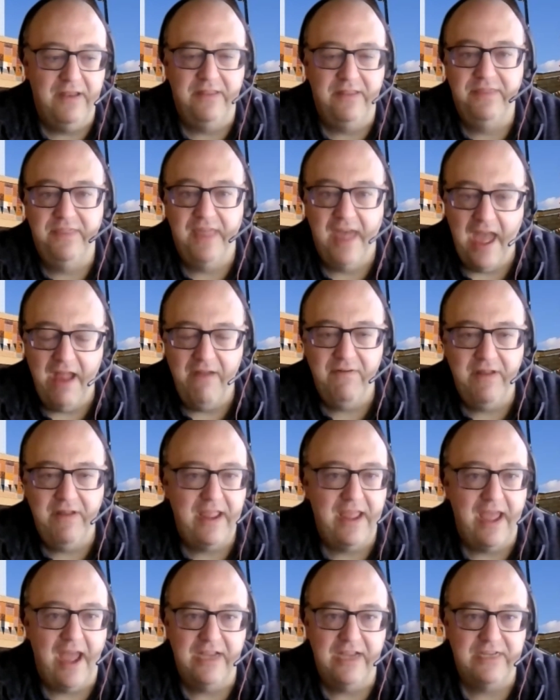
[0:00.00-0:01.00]
they're
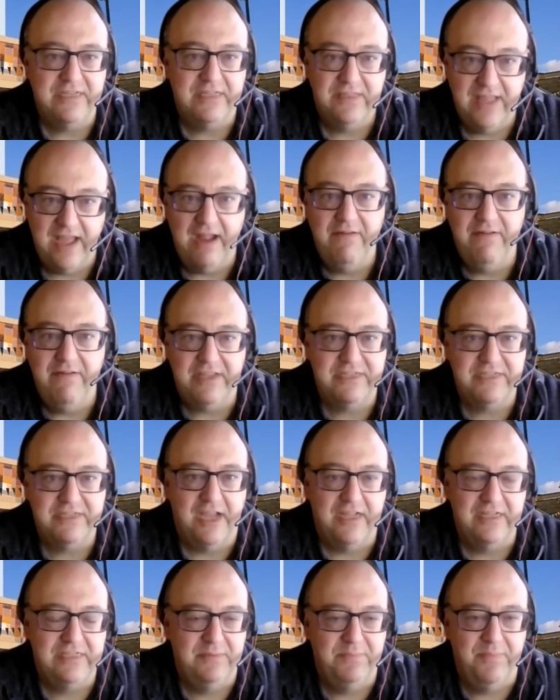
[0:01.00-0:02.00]
engaged and they're
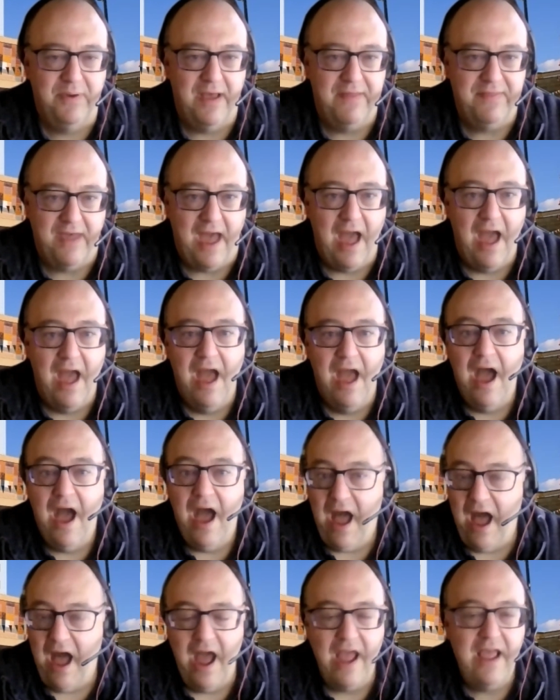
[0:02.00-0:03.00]
excited by that,
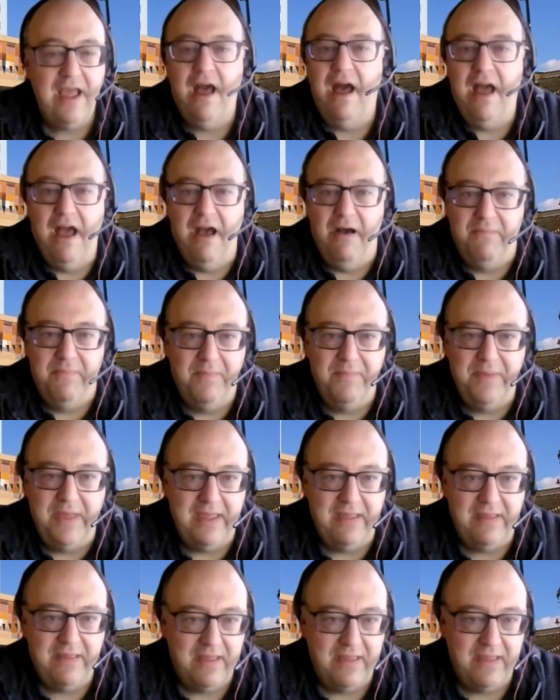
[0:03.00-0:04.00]
I can't help but
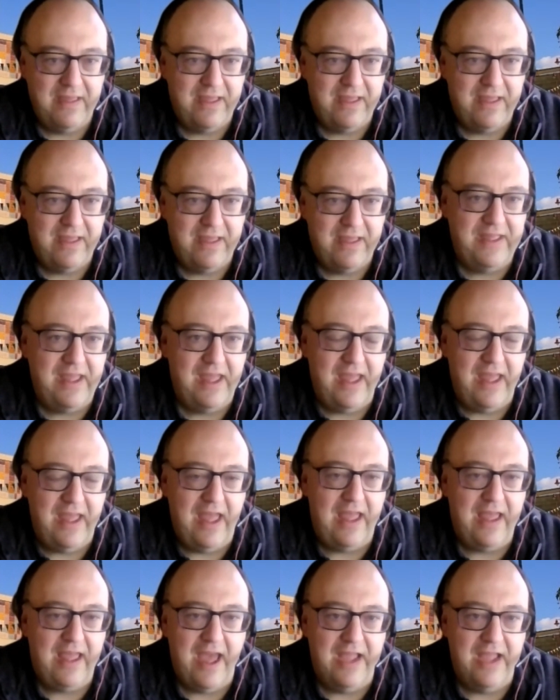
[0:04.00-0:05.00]
being kind of
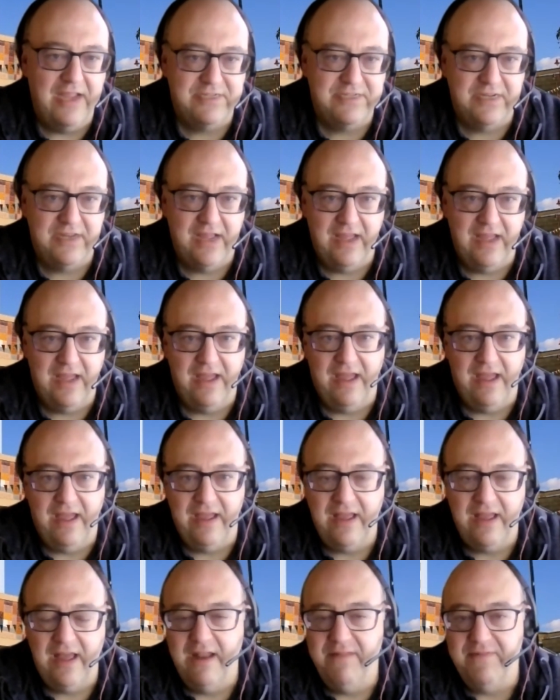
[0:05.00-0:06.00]
engaged
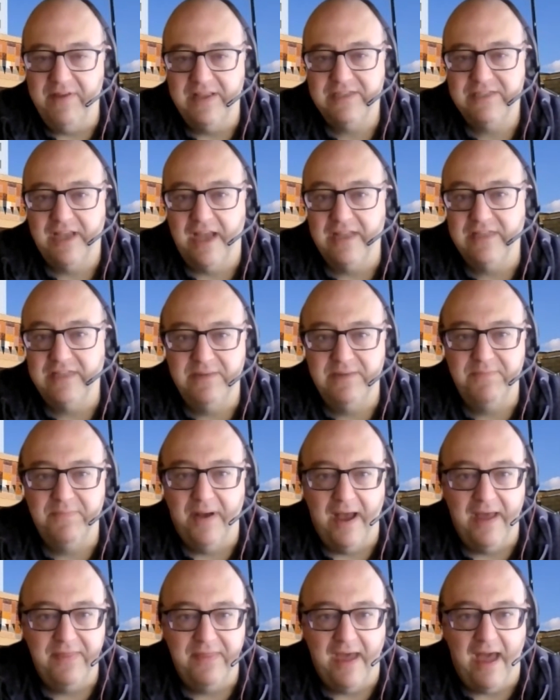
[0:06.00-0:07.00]
and kind of excited
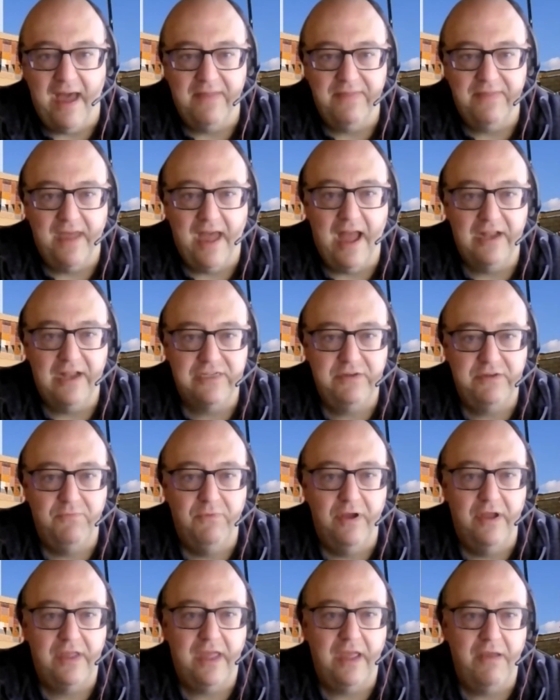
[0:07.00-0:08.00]
by that actually
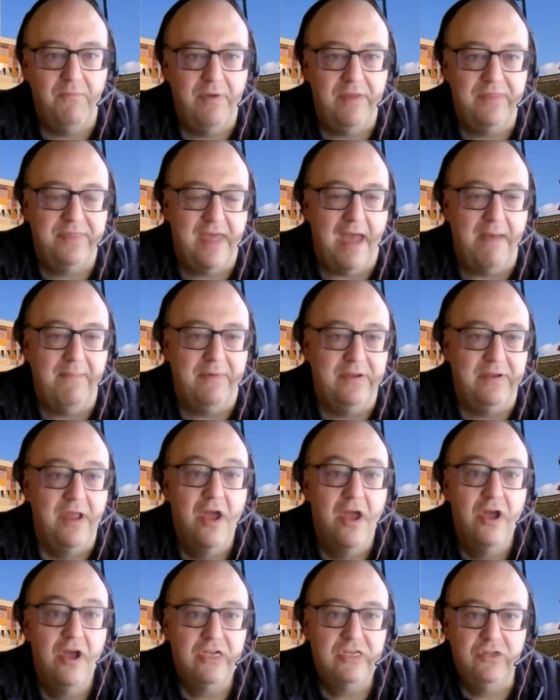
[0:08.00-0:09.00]
working with them and
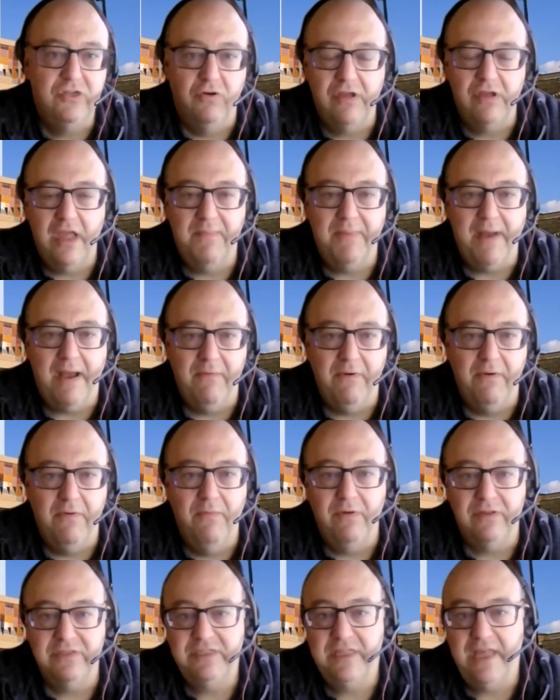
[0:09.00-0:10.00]
talking about, well,
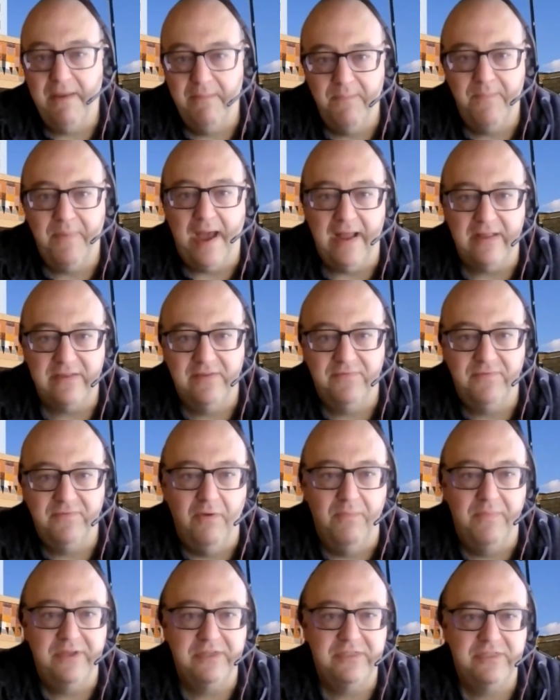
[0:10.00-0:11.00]
what's the impact of
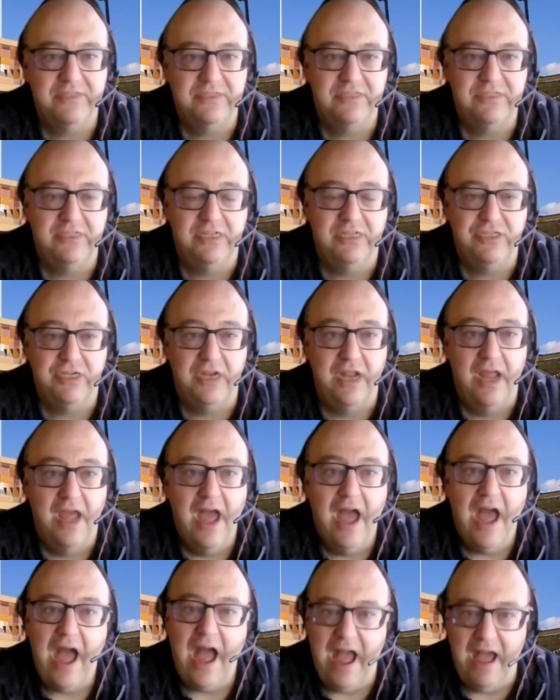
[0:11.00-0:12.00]
your business decision?
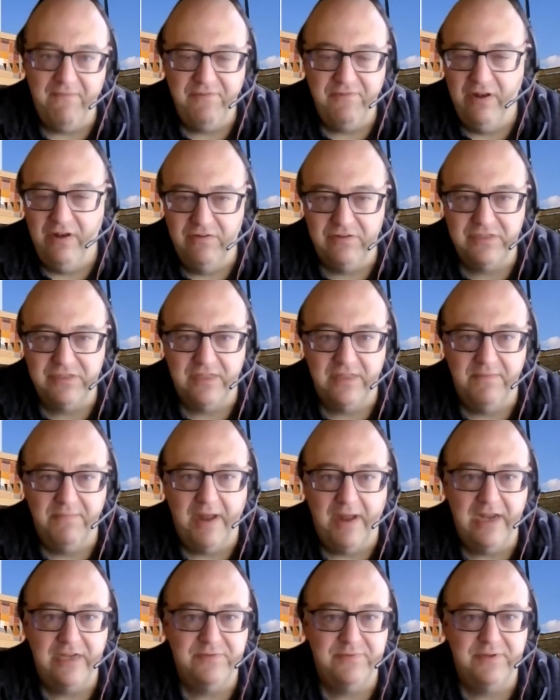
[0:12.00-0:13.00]
Have you looked at the
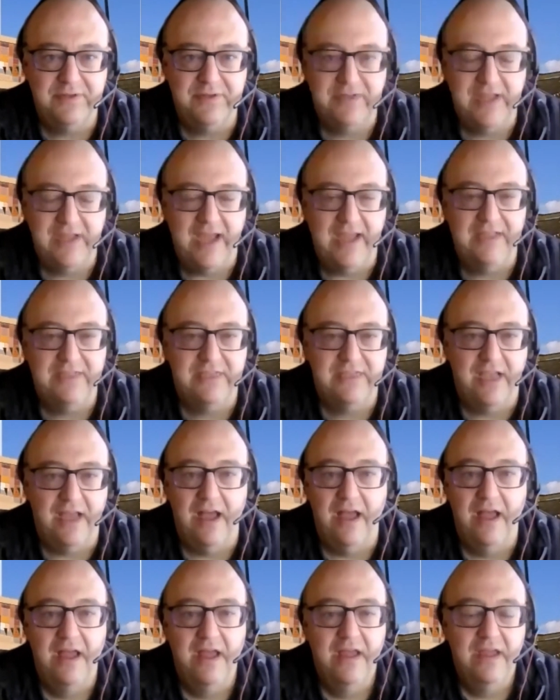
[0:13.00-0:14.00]
management
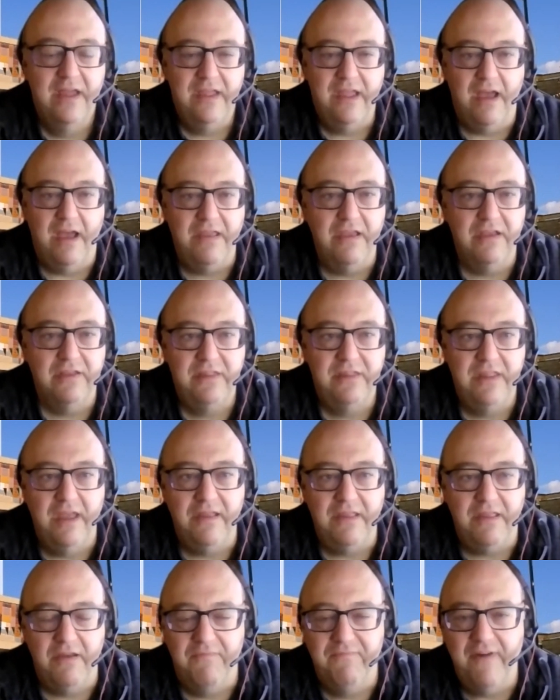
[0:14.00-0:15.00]
data?
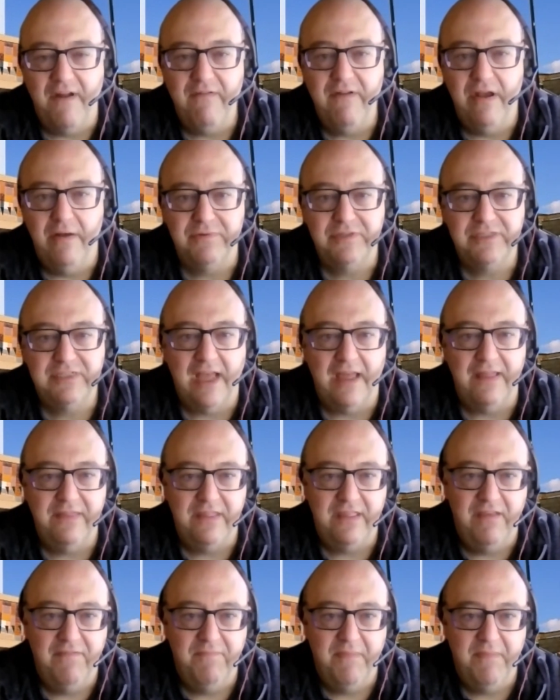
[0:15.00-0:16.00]
You're very upset
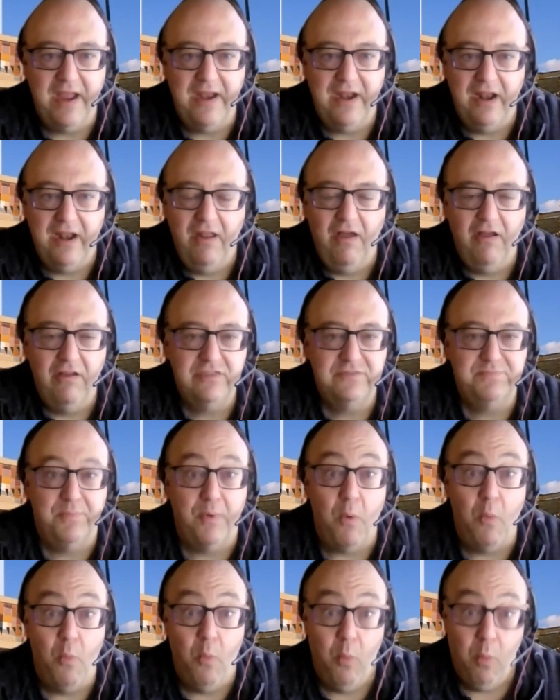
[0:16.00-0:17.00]
that you've made a loss,
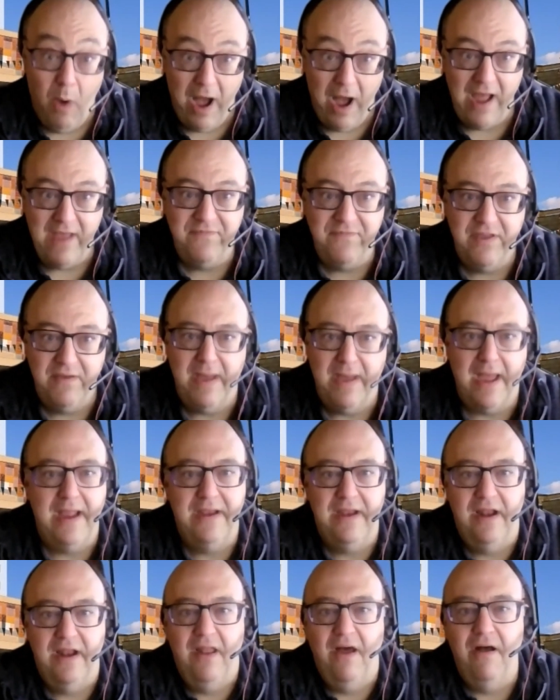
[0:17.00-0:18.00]
but why have you
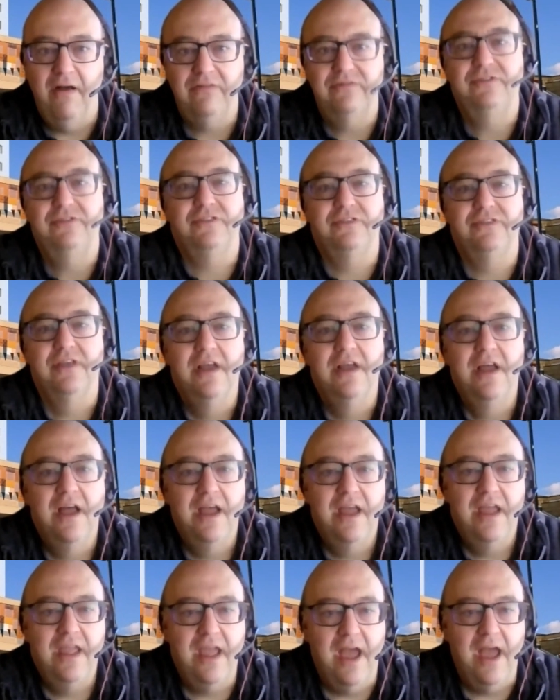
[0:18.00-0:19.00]
made a loss?
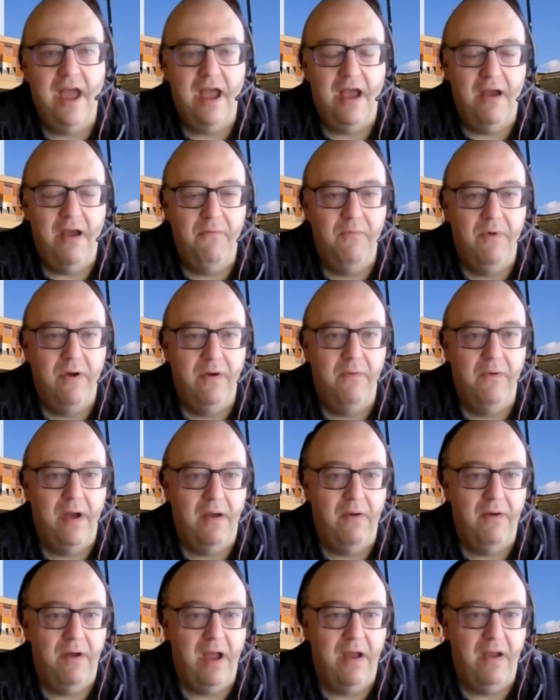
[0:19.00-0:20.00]
And
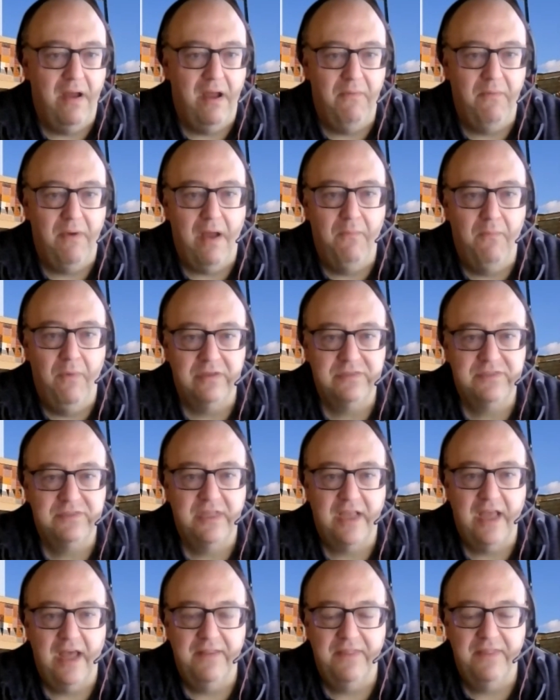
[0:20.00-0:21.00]
what's
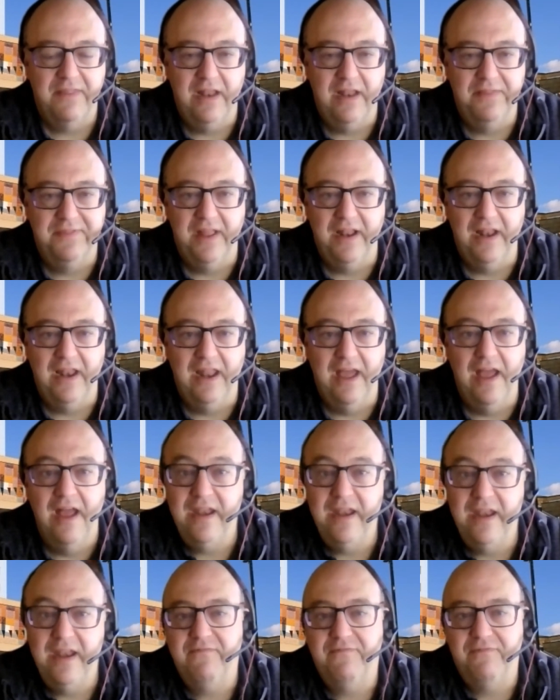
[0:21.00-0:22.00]
the kind of the
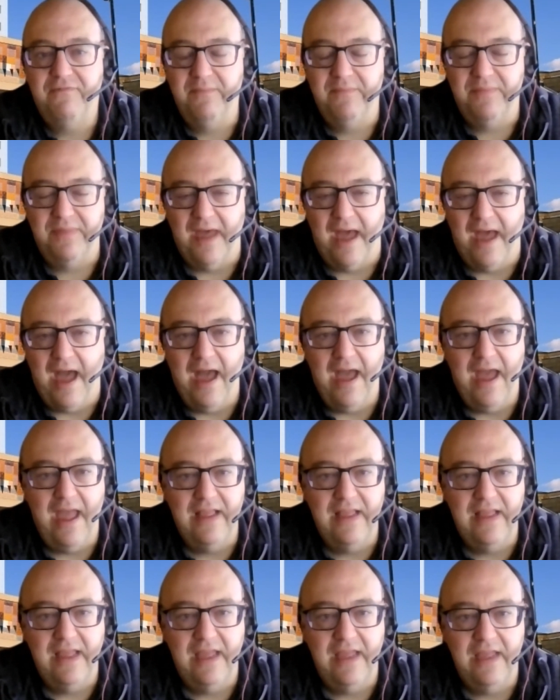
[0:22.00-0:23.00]
learning from that?
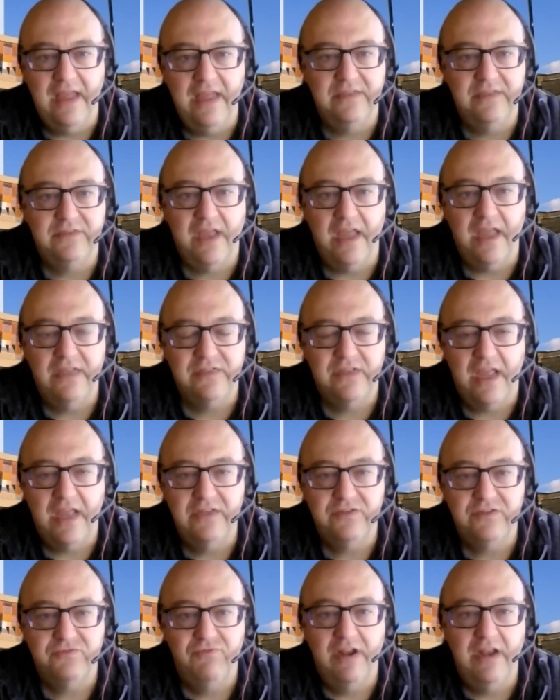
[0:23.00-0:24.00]

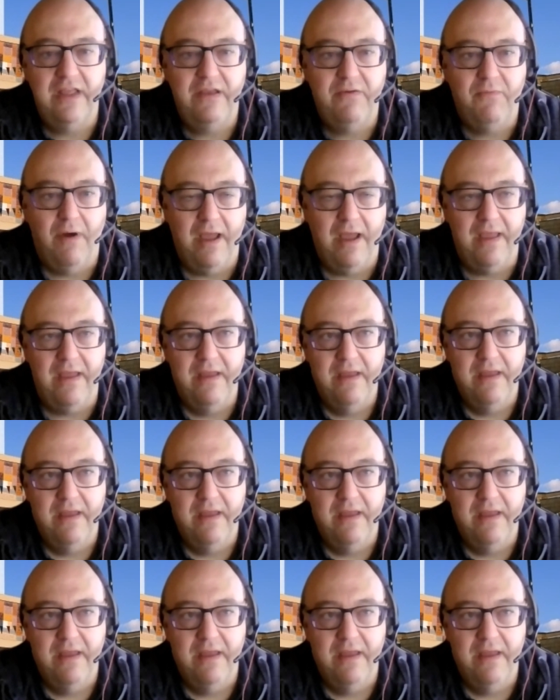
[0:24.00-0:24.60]
It's really quite,